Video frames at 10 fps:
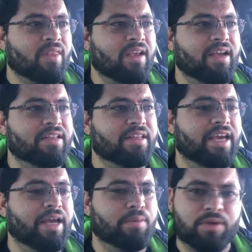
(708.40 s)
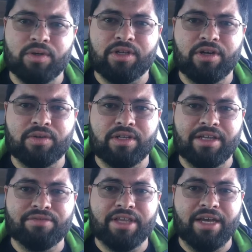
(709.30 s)
and then we're going to go
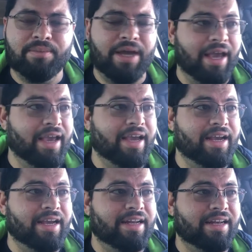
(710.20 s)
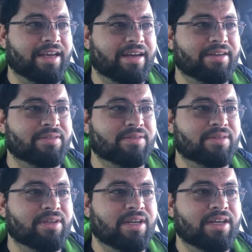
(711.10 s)
deliver them, and
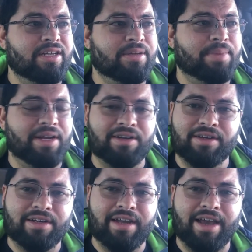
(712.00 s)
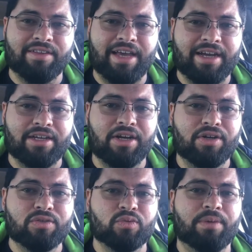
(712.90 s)
depending on how that
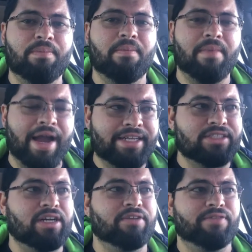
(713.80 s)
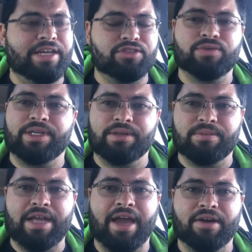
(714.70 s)
goes, we might start venturing
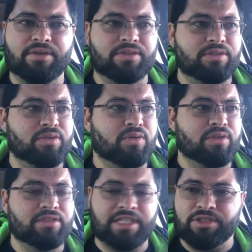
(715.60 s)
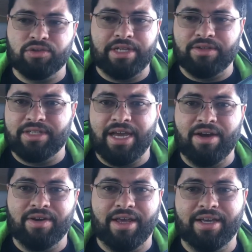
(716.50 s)
down towards central
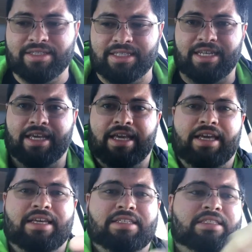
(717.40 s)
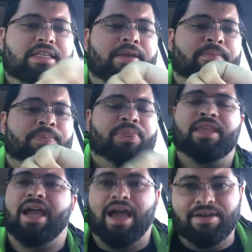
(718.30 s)
downtown, as it is
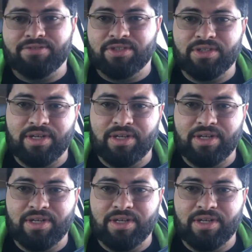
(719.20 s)
after,